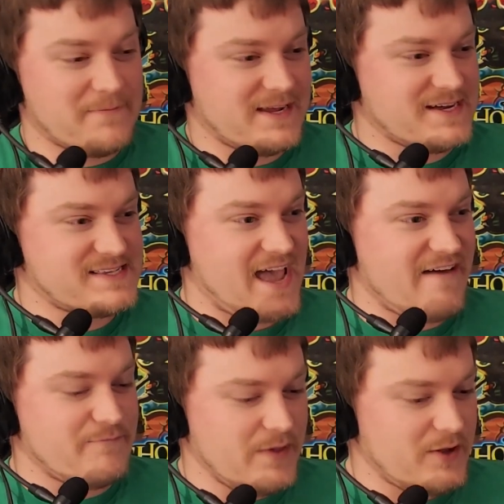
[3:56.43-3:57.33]
because I
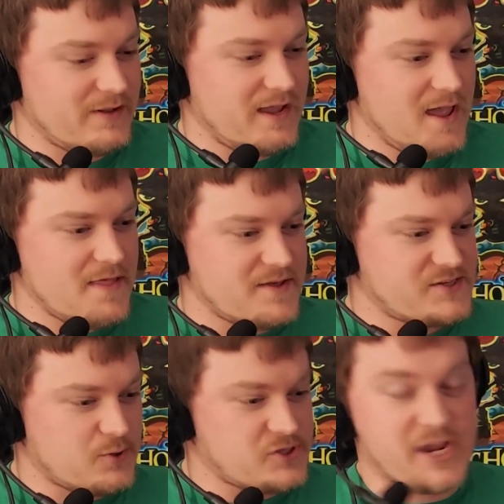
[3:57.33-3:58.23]
have built
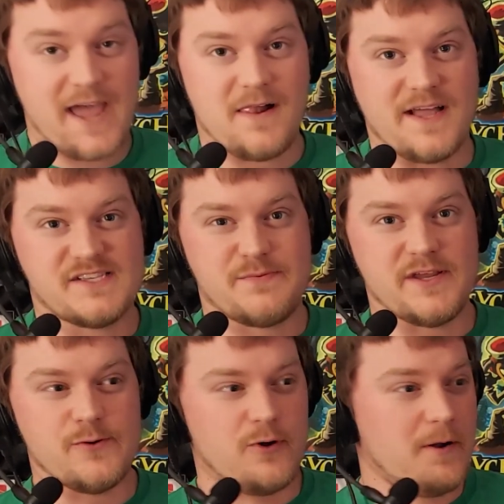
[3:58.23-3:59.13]
this whole channel on
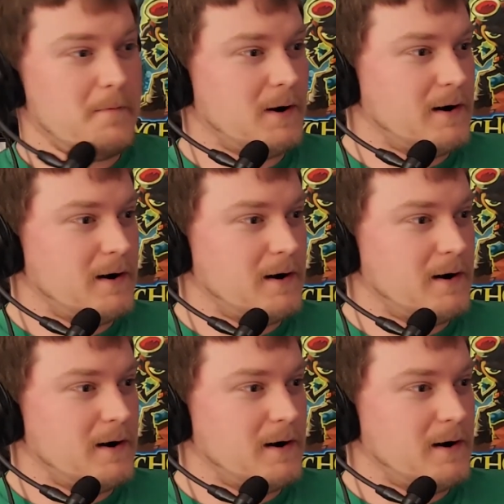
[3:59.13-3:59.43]
Speed Duel.